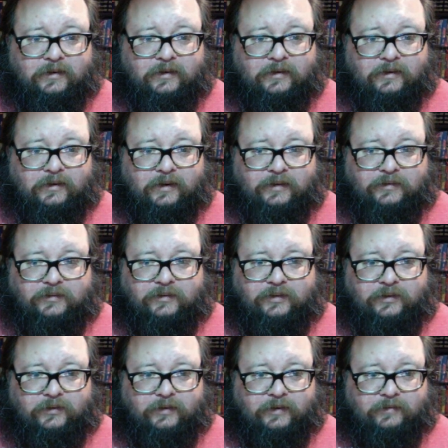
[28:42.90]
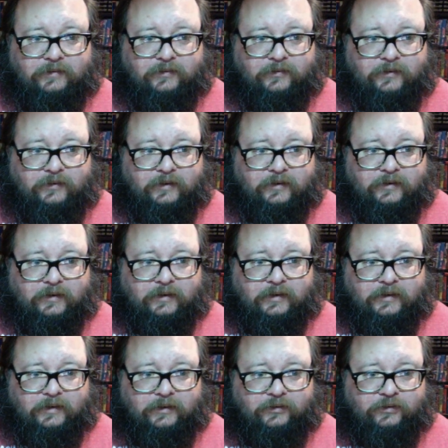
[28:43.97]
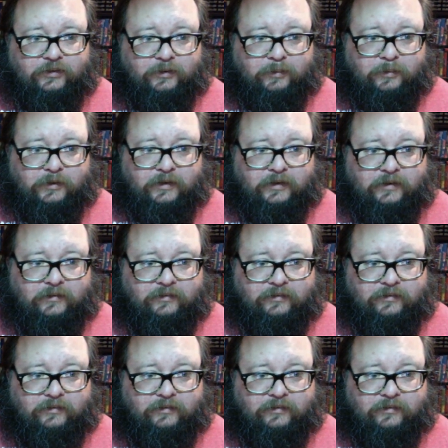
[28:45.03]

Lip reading: I'll just cue it up to where it should be